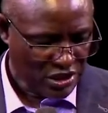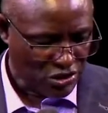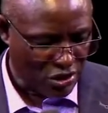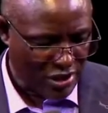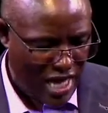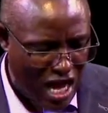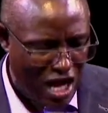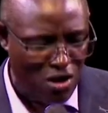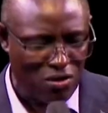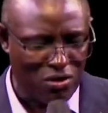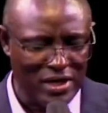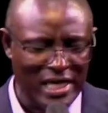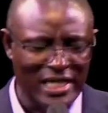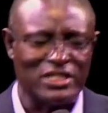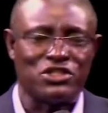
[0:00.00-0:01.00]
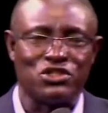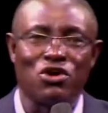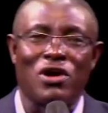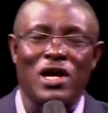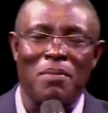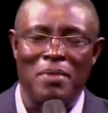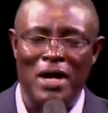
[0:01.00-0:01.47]
So now let's
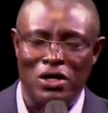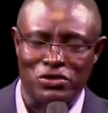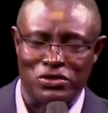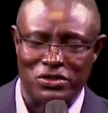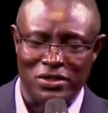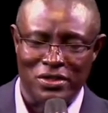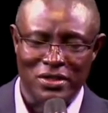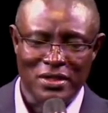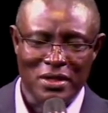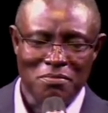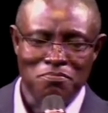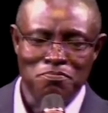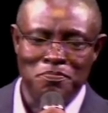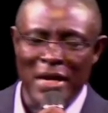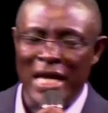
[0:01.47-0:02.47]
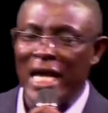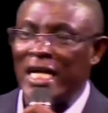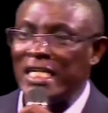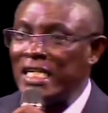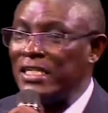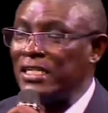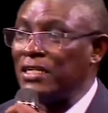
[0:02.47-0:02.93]
talk about
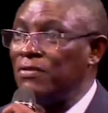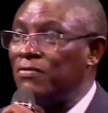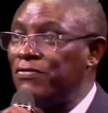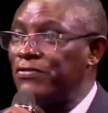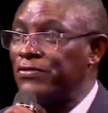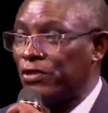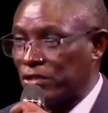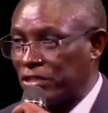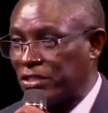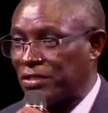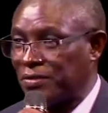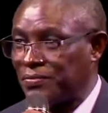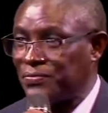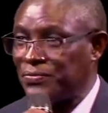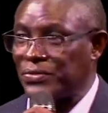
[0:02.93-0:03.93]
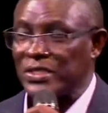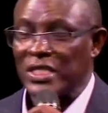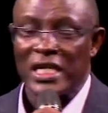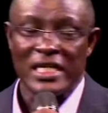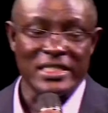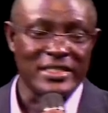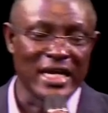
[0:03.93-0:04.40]
bearing fruit.
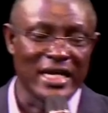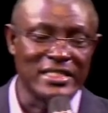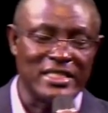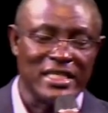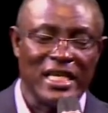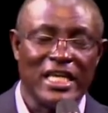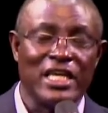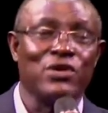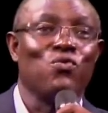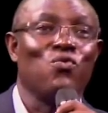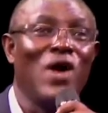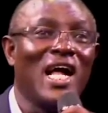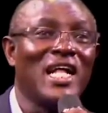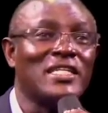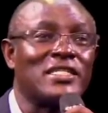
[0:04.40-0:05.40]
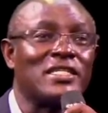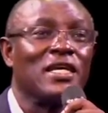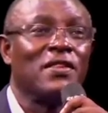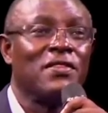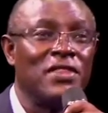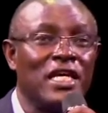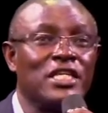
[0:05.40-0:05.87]
He says he wants
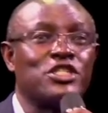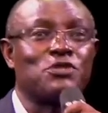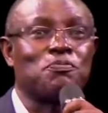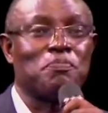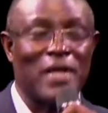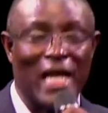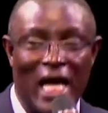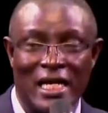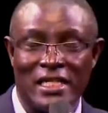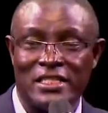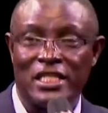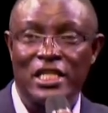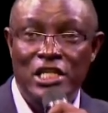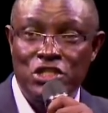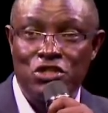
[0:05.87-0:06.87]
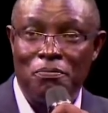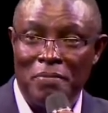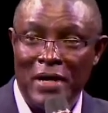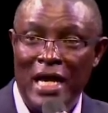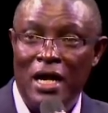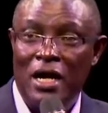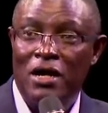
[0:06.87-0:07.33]
this plant to
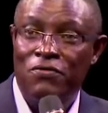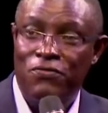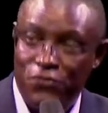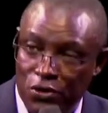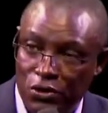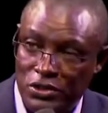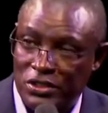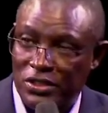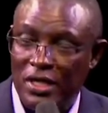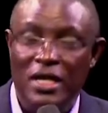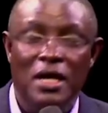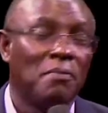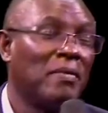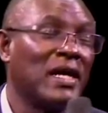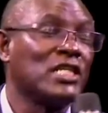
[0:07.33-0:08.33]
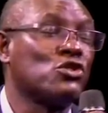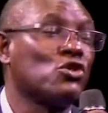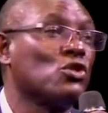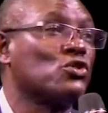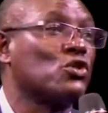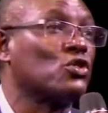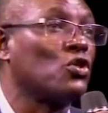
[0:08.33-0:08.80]
bear fruit, but he's
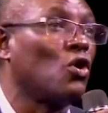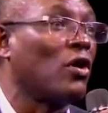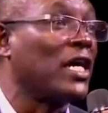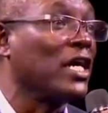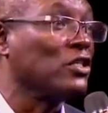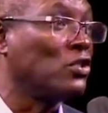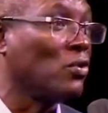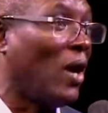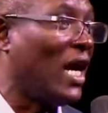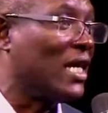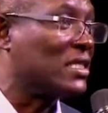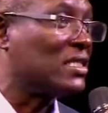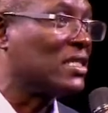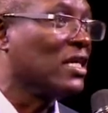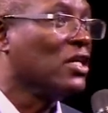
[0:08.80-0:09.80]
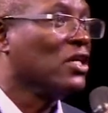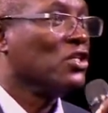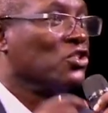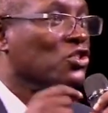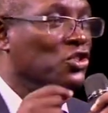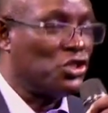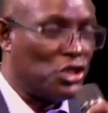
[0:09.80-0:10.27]
also talking to us.
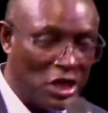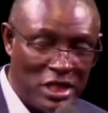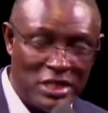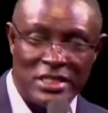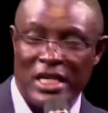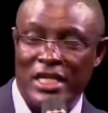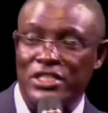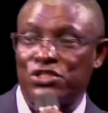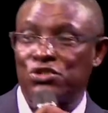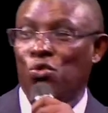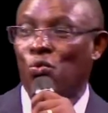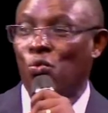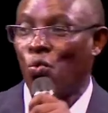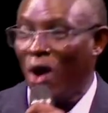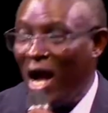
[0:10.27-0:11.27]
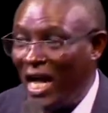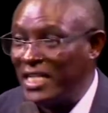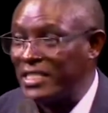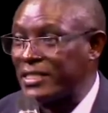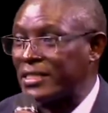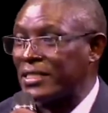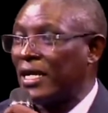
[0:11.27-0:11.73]
Jesus
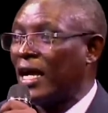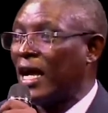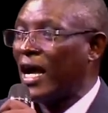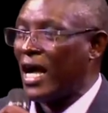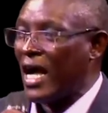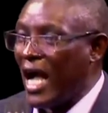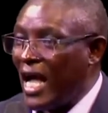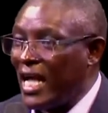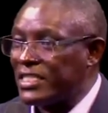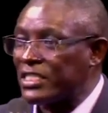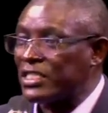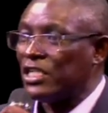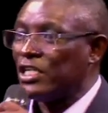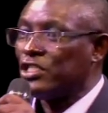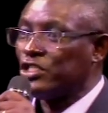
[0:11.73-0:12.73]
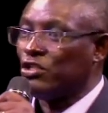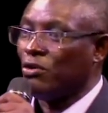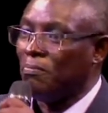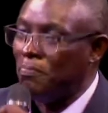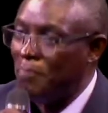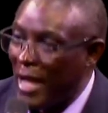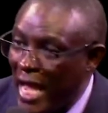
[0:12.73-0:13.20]
wants us
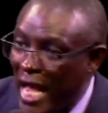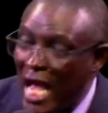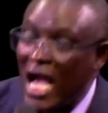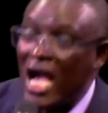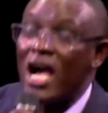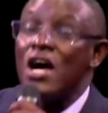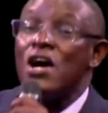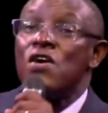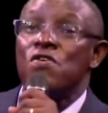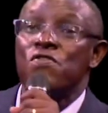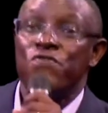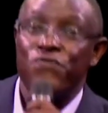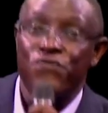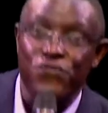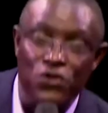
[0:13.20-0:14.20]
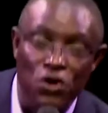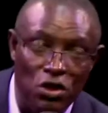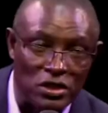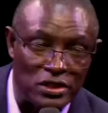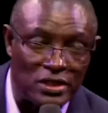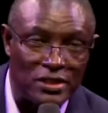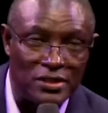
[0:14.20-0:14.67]
to bear
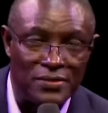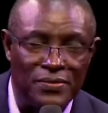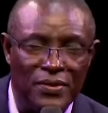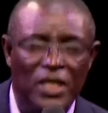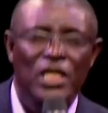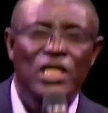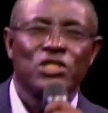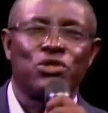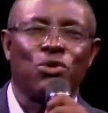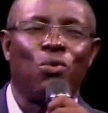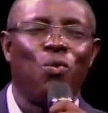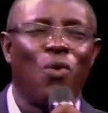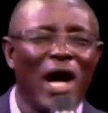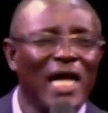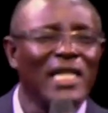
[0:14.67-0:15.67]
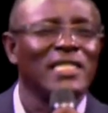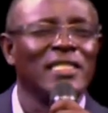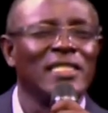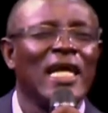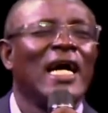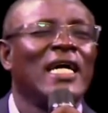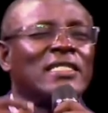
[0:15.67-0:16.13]
fruit. So,
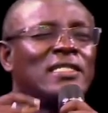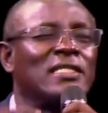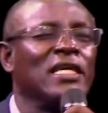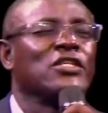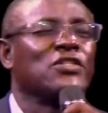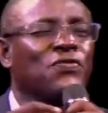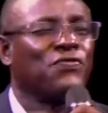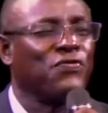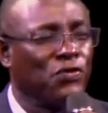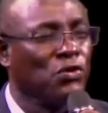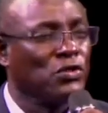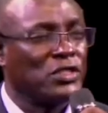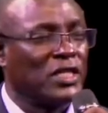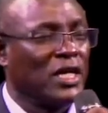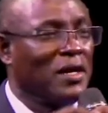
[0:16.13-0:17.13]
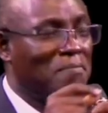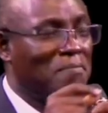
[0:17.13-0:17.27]
what does this fruit